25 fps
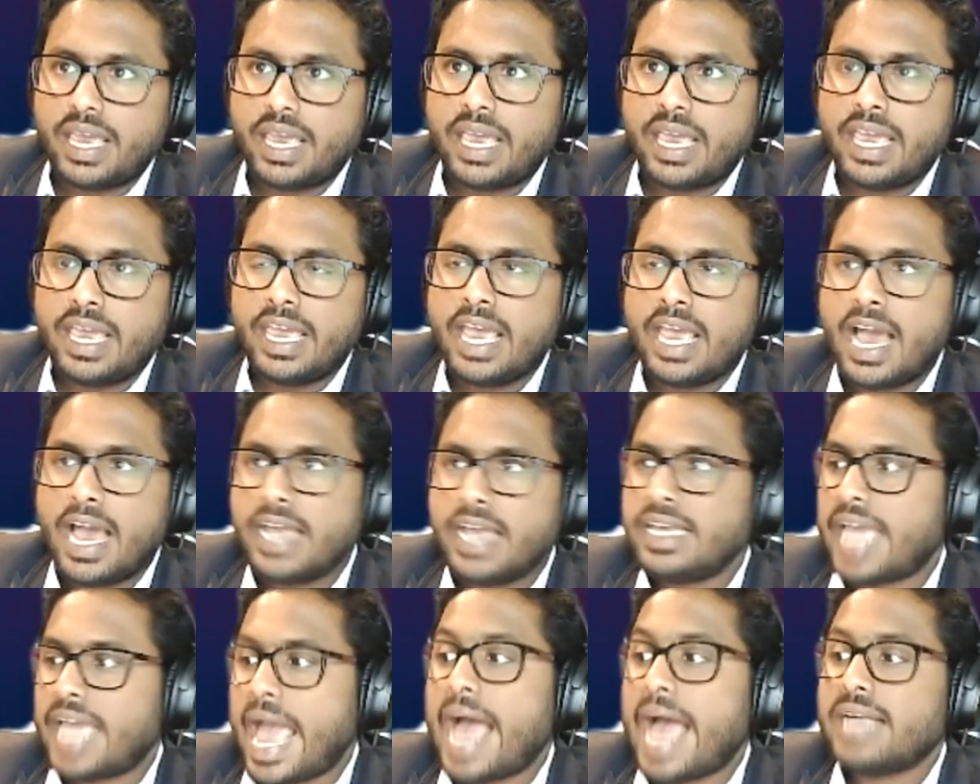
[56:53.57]

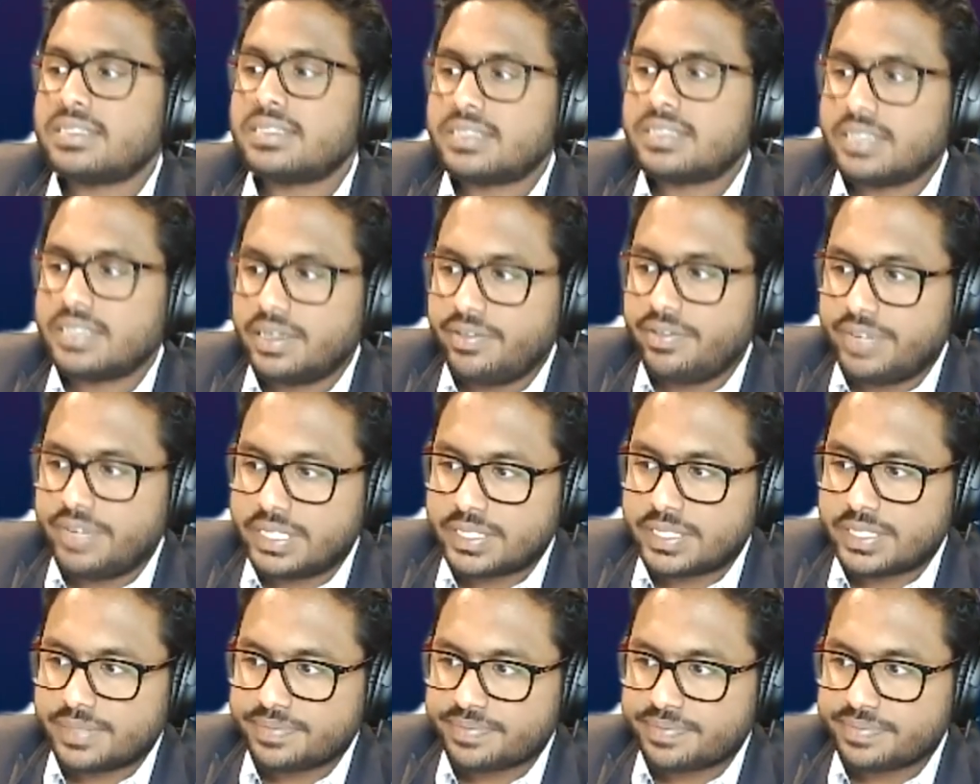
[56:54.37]
AI as
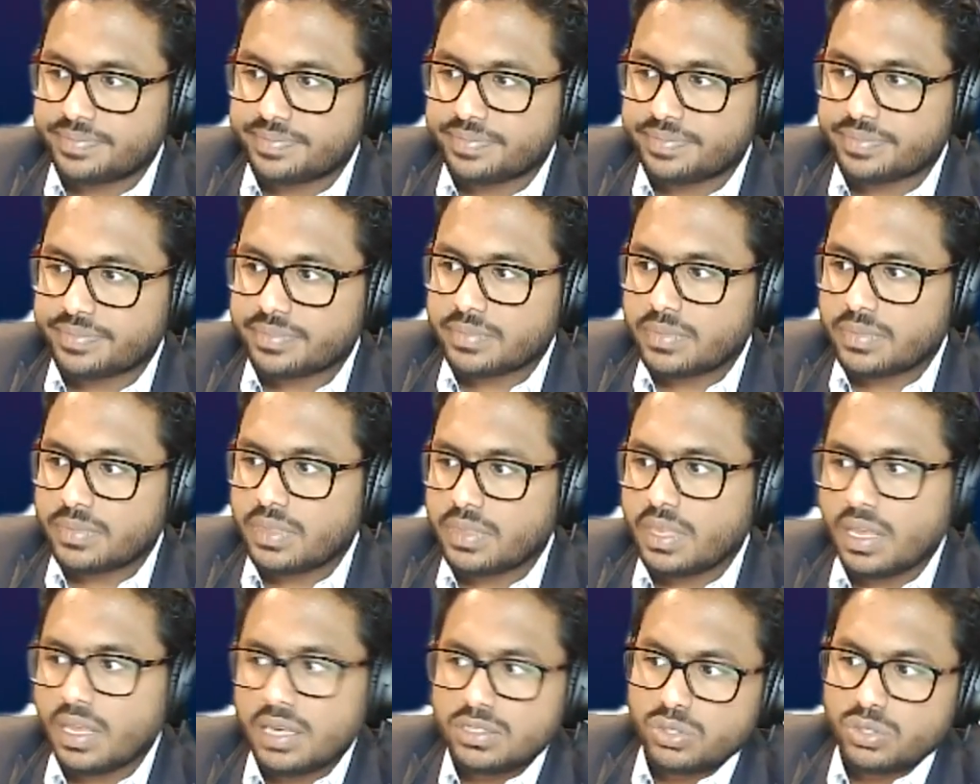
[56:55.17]
service.
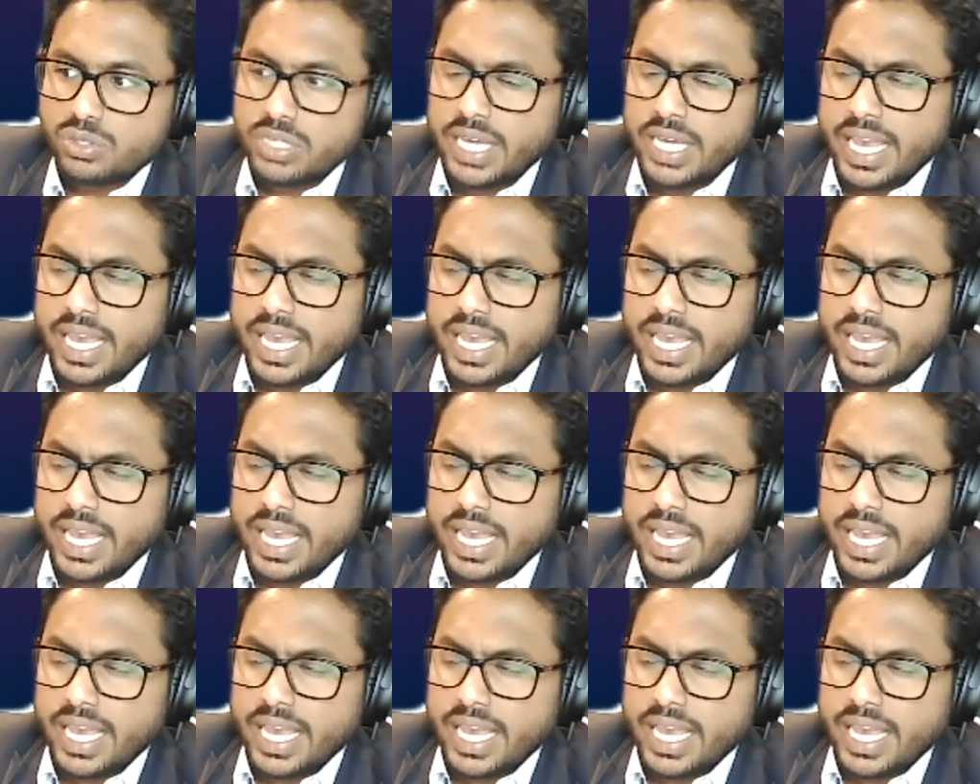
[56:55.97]
So the